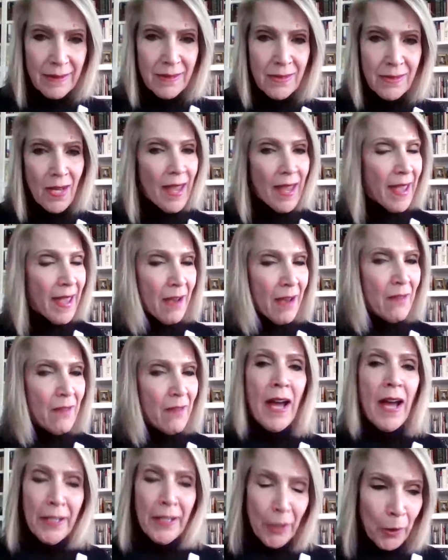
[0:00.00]
to have
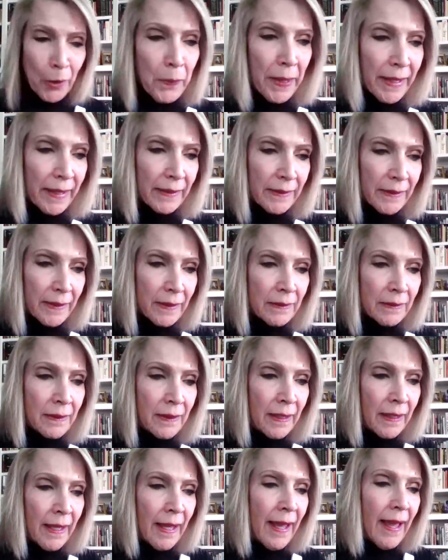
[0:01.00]
on our panel
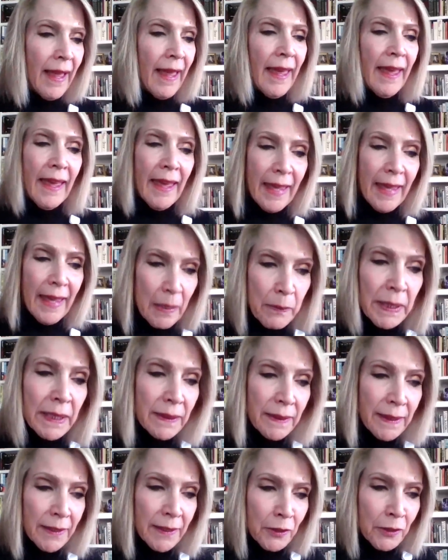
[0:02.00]
Amy
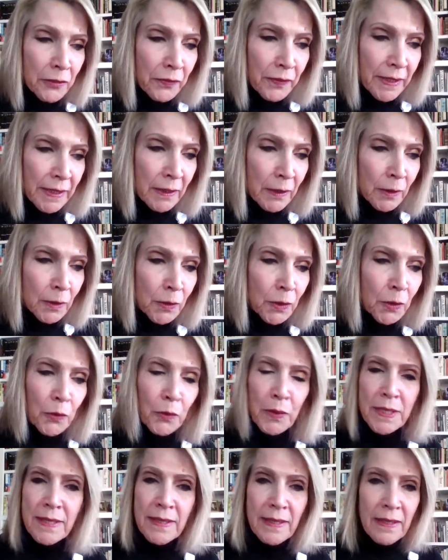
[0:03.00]
Littlefield, who
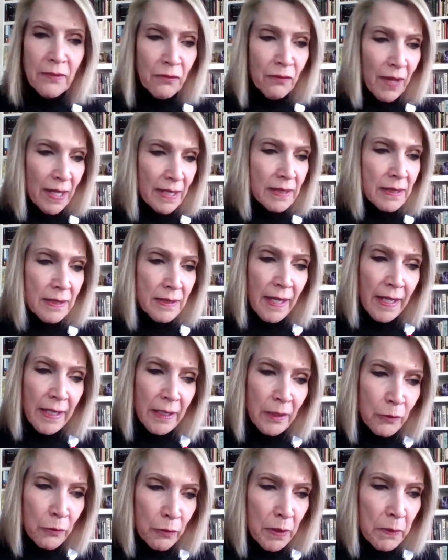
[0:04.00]
is an
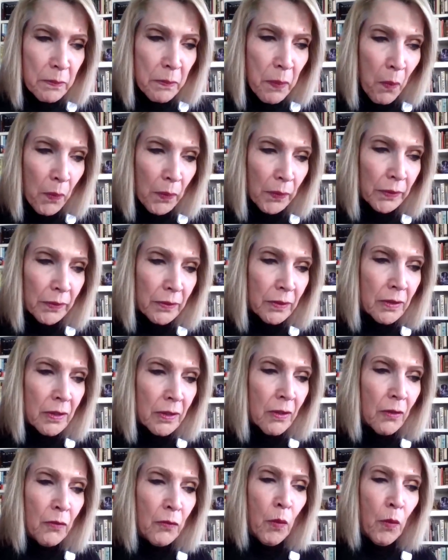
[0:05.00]
investigative reporter
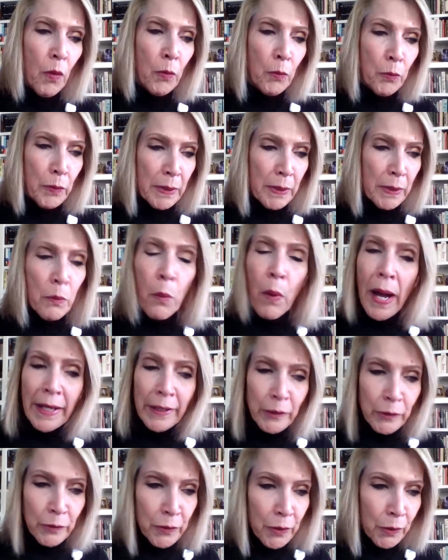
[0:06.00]
for
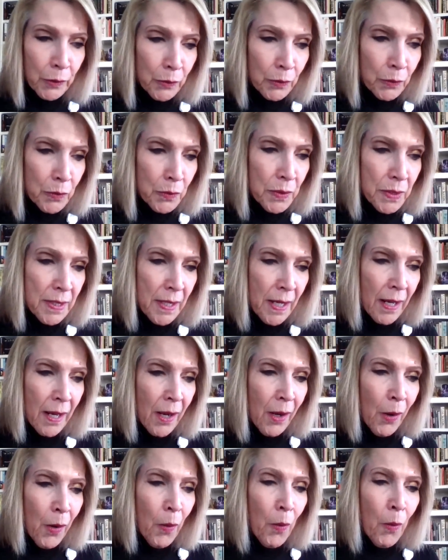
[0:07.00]
Rewire News,
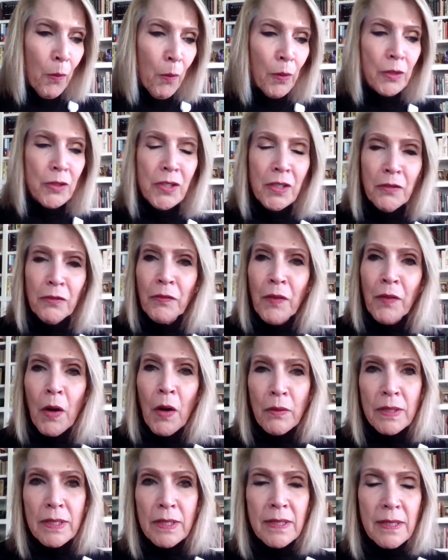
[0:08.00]
where she
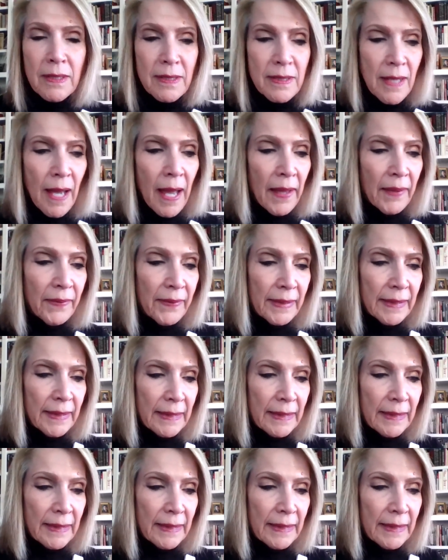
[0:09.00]
focuses on the